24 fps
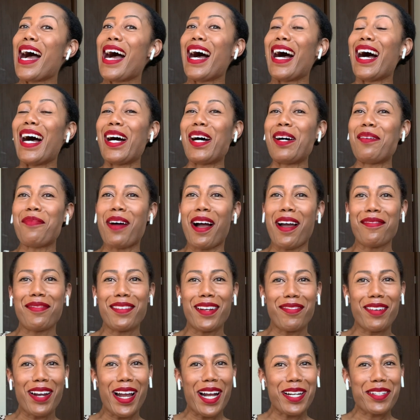I've
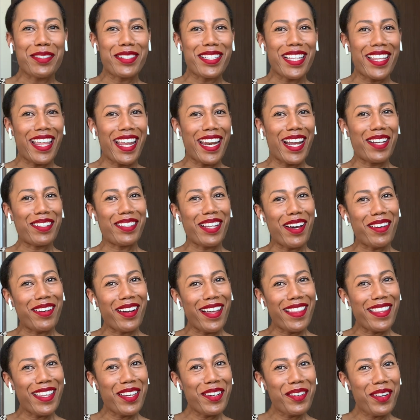never actually said that out loud
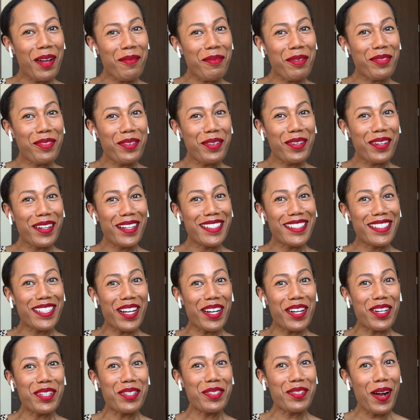on the internet before,
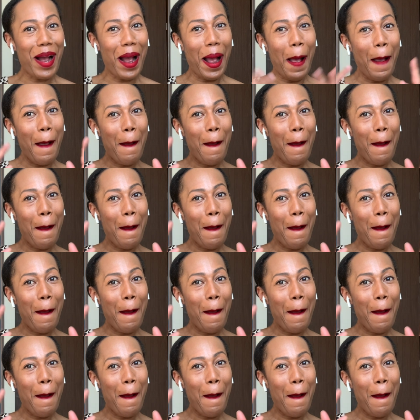so